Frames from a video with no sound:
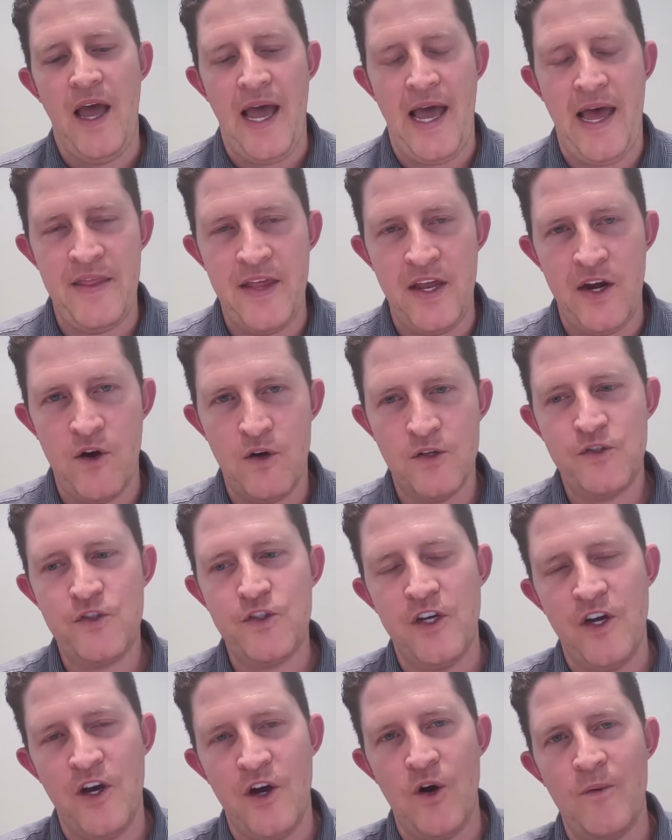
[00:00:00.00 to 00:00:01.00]
And then
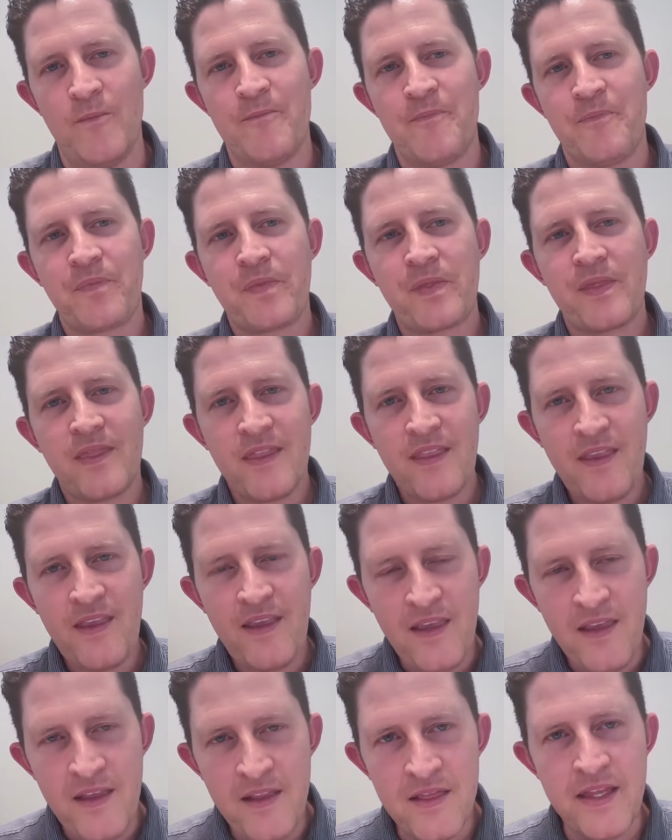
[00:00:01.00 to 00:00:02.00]
also
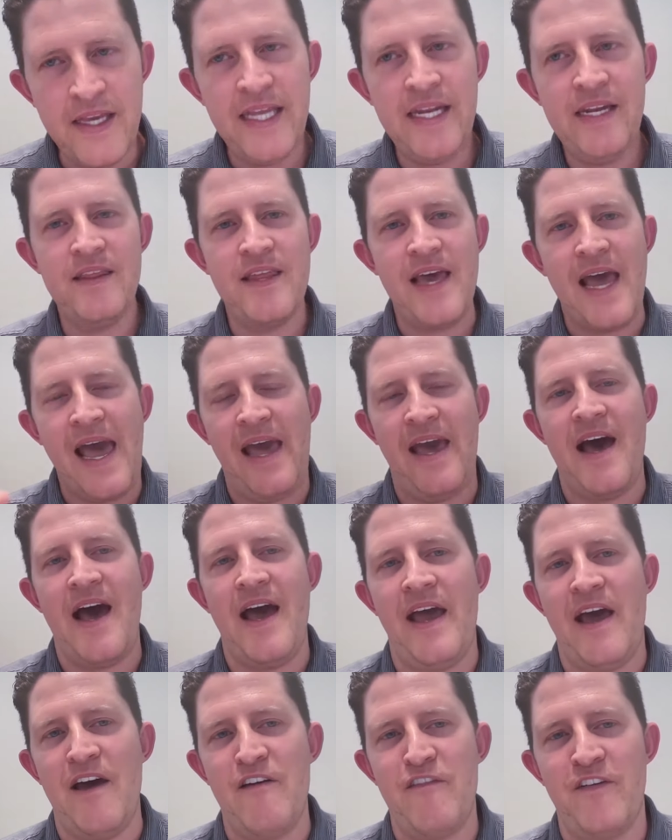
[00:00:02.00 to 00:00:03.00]
leading the
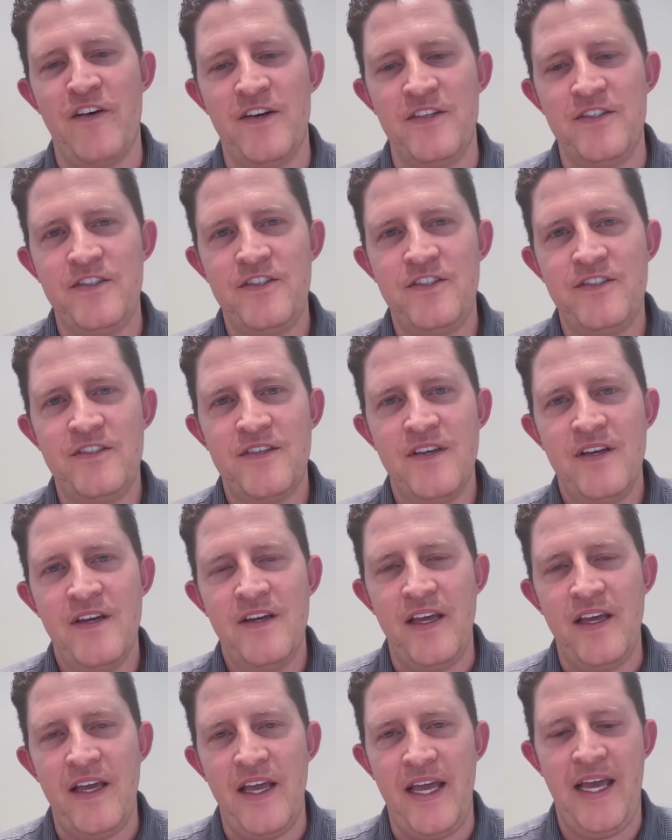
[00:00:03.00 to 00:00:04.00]
AI efforts
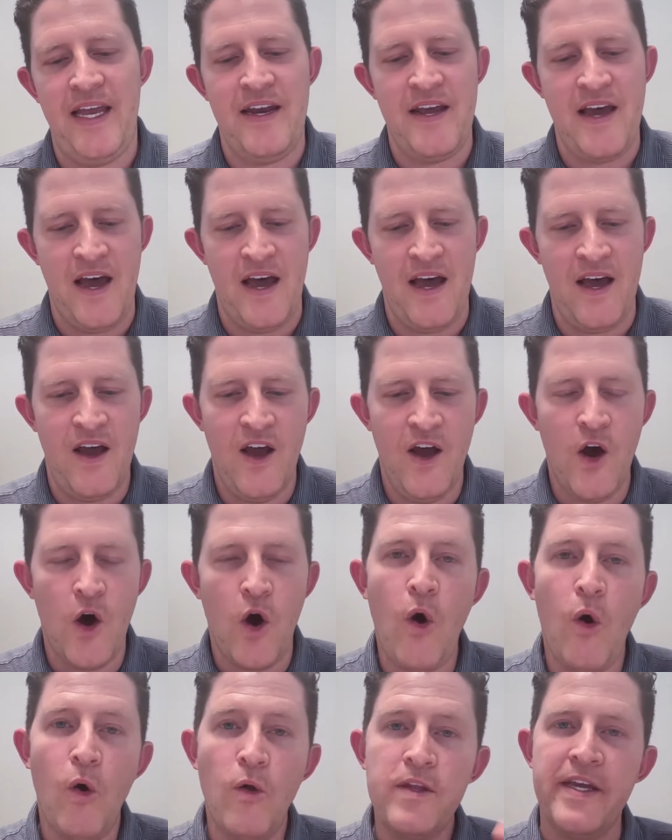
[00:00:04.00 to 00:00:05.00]
in a
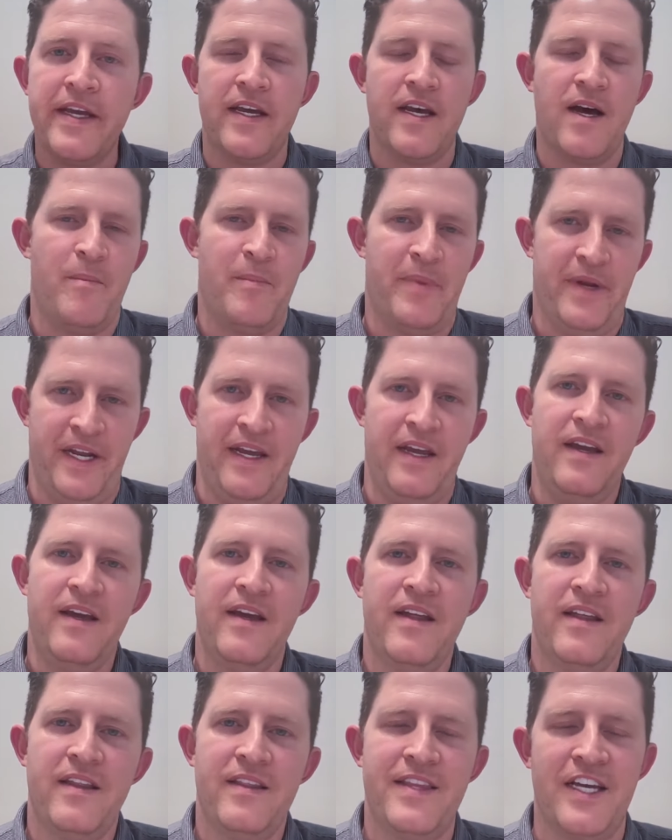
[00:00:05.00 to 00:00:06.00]
holding company
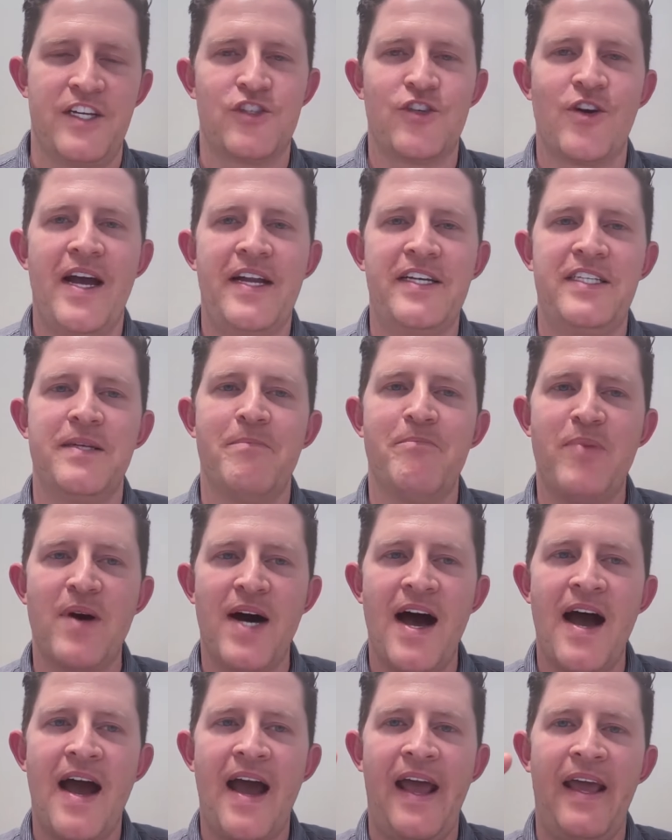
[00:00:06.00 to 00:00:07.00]
that tried to
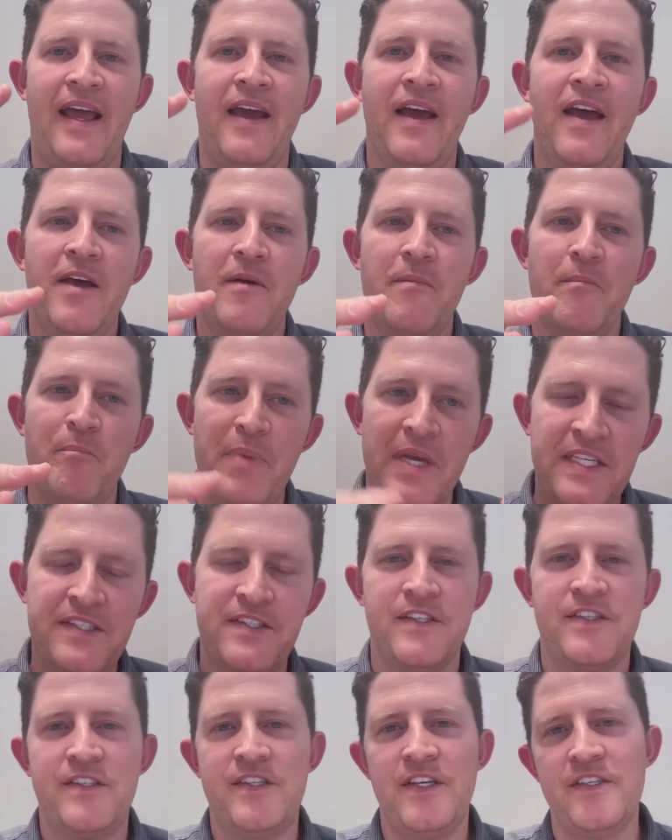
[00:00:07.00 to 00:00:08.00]
buy
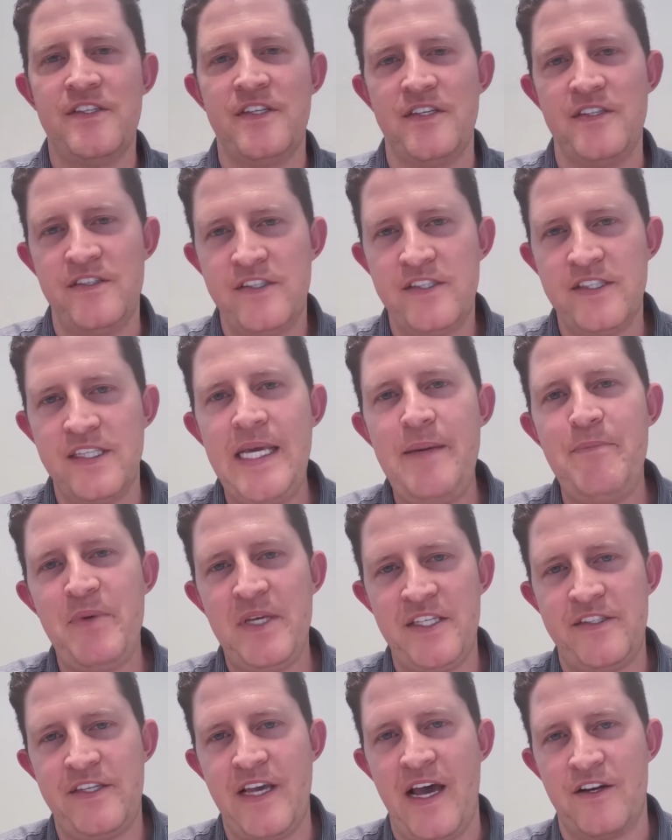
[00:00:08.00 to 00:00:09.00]
businesses in sleepy
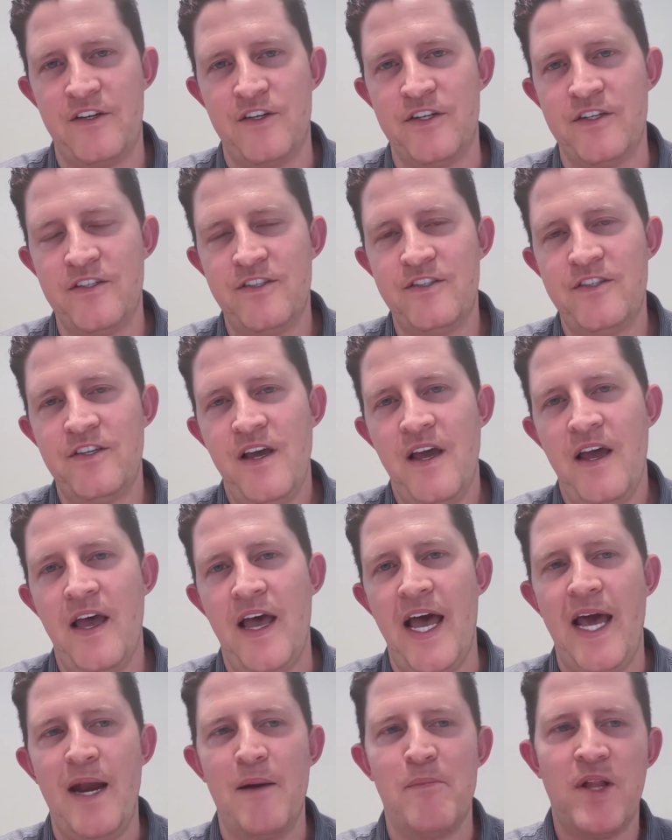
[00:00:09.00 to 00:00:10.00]
sectors
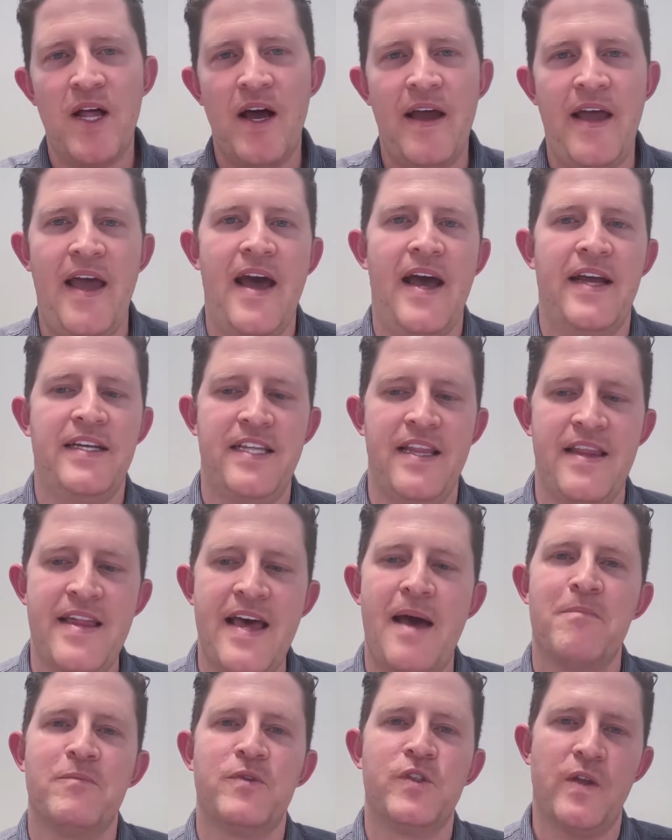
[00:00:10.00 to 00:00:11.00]
and apply AI to
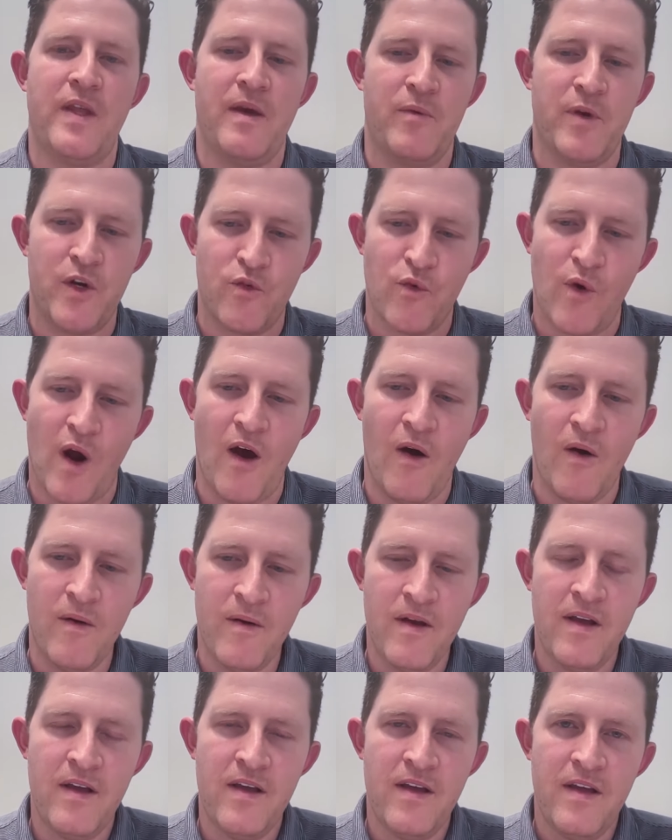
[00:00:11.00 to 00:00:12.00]
them so they would grow.
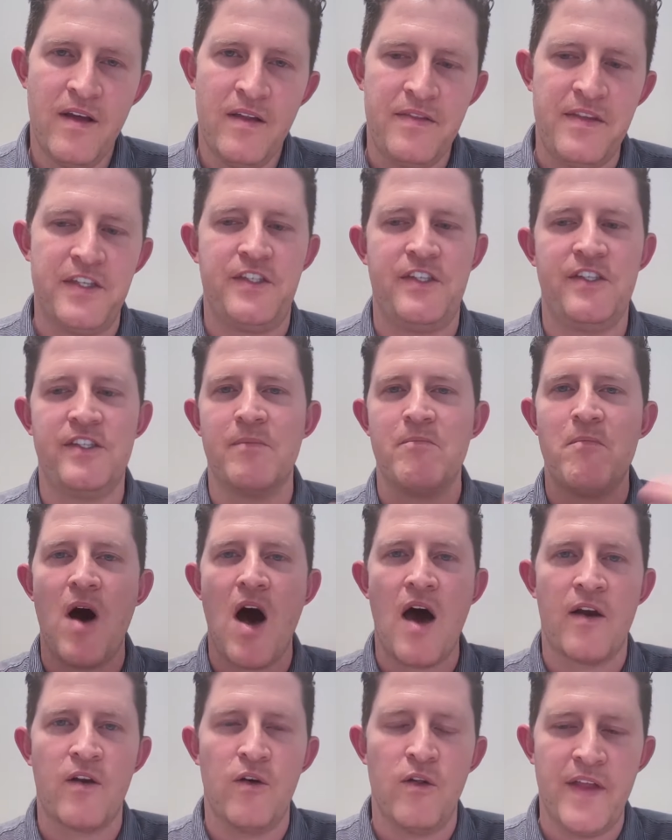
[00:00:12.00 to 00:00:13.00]
This is a
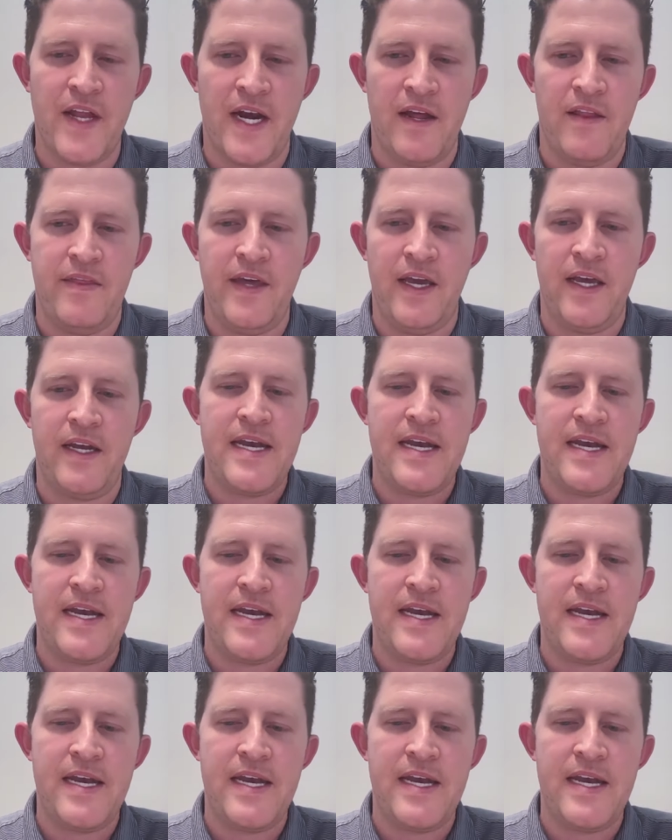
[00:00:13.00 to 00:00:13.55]
model that I think